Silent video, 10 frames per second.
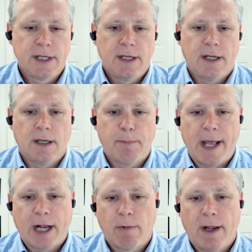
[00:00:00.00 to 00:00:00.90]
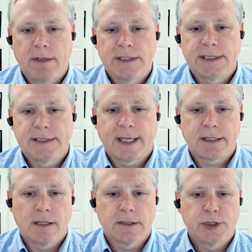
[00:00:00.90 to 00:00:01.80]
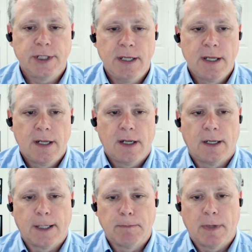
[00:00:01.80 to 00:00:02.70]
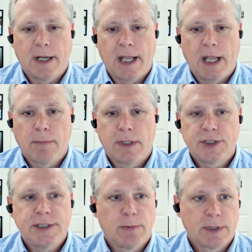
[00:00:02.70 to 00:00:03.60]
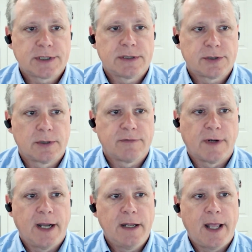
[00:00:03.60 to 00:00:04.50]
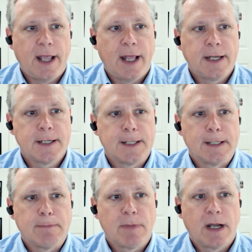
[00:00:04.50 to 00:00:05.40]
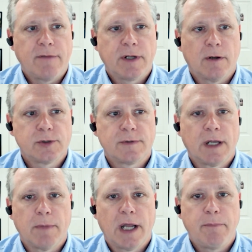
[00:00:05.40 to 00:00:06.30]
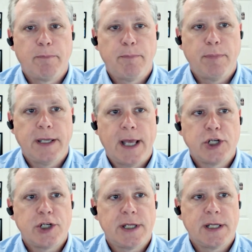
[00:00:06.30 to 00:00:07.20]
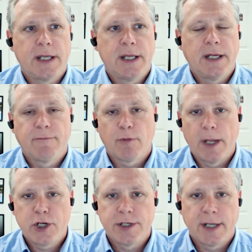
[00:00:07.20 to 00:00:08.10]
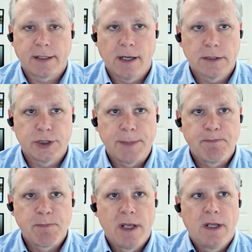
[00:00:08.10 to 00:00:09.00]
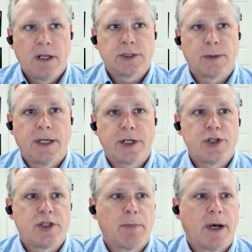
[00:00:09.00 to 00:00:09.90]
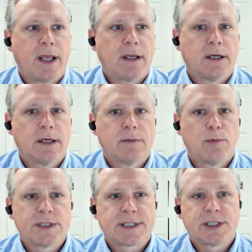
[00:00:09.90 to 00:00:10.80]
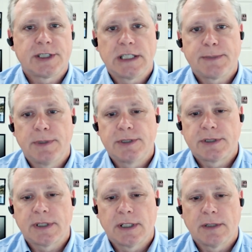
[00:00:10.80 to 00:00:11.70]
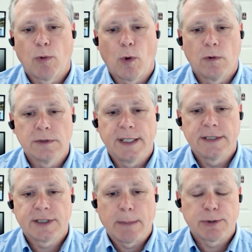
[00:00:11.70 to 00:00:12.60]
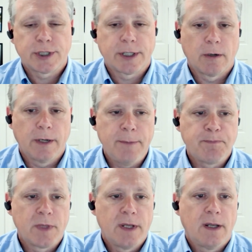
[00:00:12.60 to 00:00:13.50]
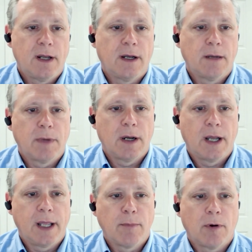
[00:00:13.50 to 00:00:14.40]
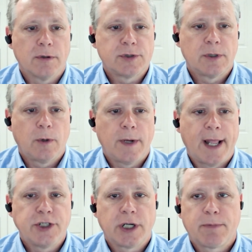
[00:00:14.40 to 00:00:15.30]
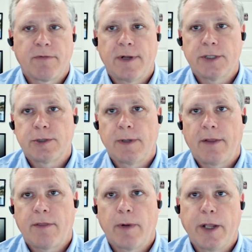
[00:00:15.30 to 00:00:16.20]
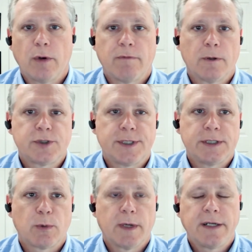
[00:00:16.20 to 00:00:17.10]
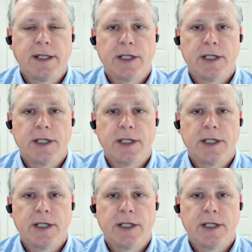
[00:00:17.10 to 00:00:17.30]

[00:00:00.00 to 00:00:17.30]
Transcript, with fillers: Uh, background is in technology. Um, I am a CRISC certified, and um, I've also got my PhD in information technology. So, in addition to my uh, risk assessments uh, role in cybersecurity, um, I am also an adjunct professor at three universities where I teach